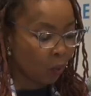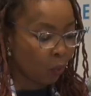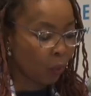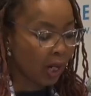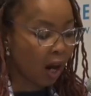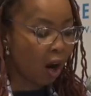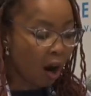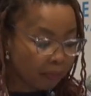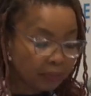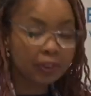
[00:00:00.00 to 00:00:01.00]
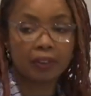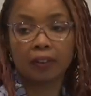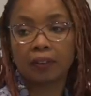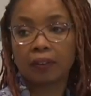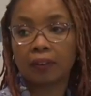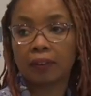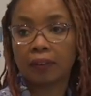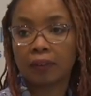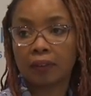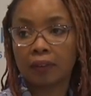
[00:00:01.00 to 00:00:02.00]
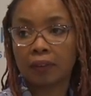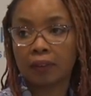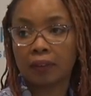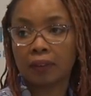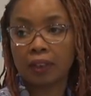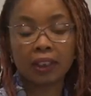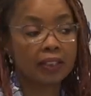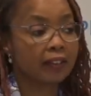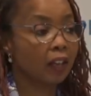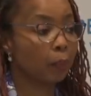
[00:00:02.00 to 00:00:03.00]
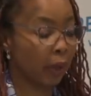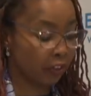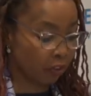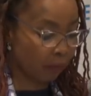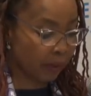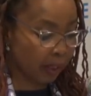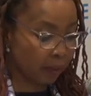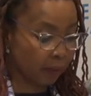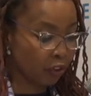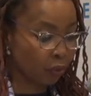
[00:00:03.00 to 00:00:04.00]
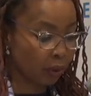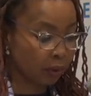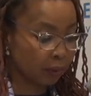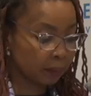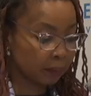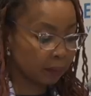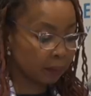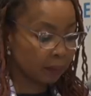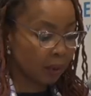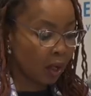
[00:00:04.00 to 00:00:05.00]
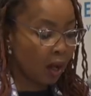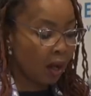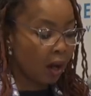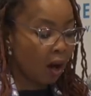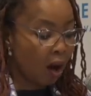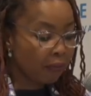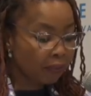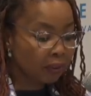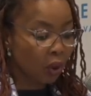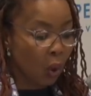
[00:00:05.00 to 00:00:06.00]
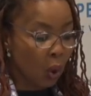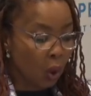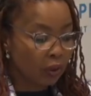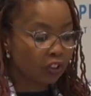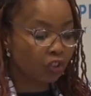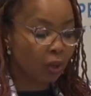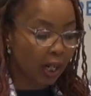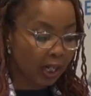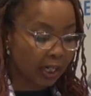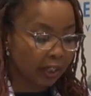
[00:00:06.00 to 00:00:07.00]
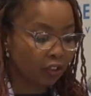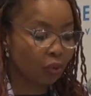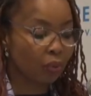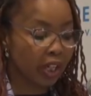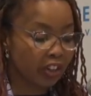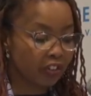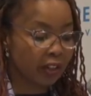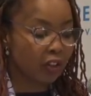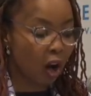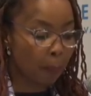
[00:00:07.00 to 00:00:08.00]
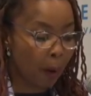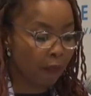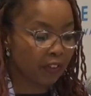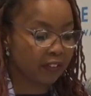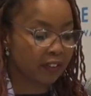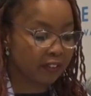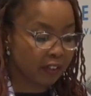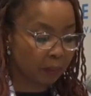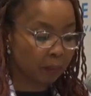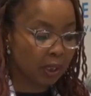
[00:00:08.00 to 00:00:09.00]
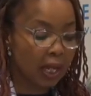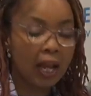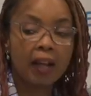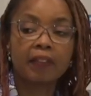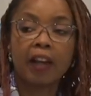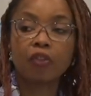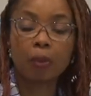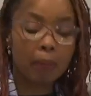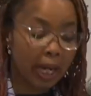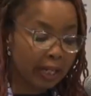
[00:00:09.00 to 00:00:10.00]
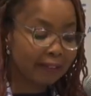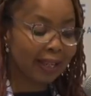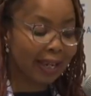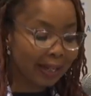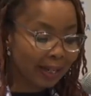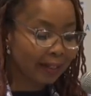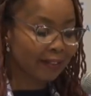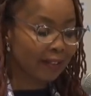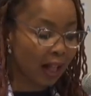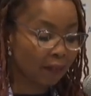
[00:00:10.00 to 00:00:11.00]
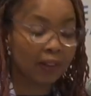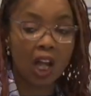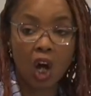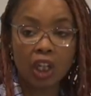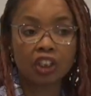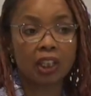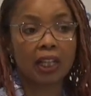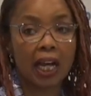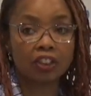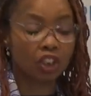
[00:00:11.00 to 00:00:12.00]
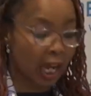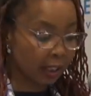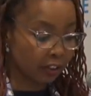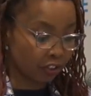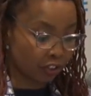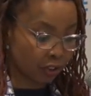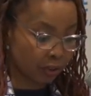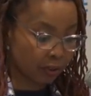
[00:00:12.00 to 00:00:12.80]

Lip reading: We are often in the celebration of the individual, often all struggling to reach the top of a system that remains in itself largely unchallenged,